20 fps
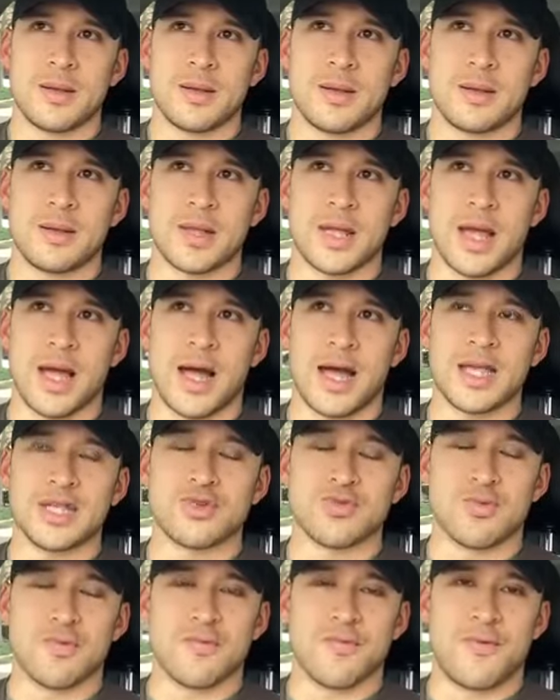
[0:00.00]
the
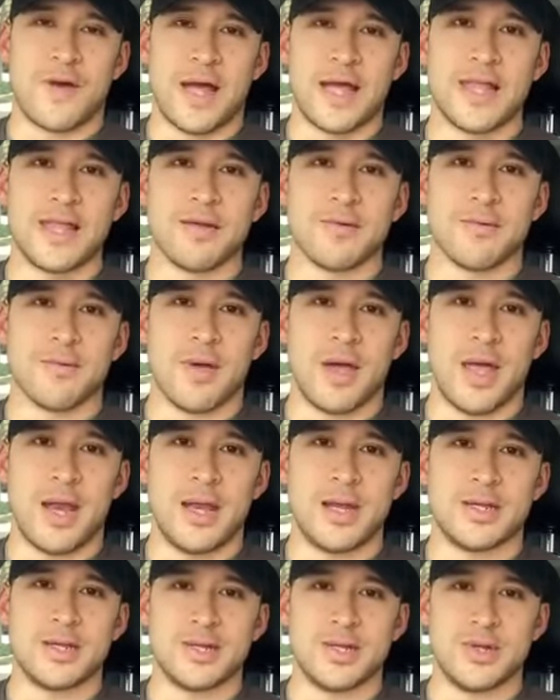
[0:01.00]
guy's finally
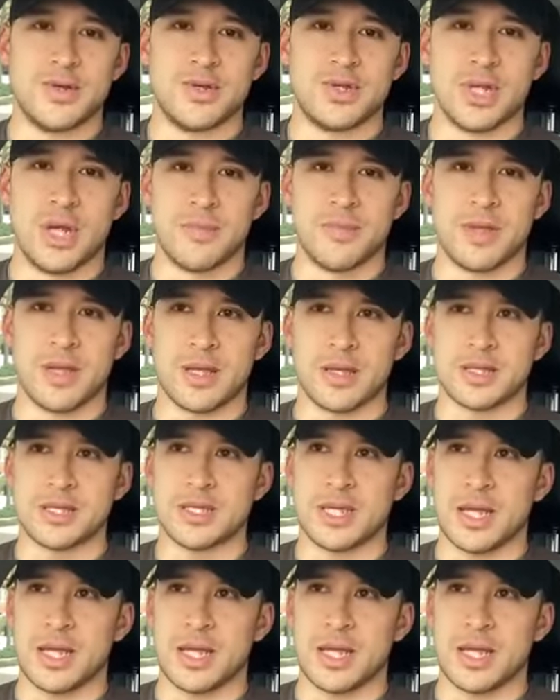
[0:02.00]
ready to do something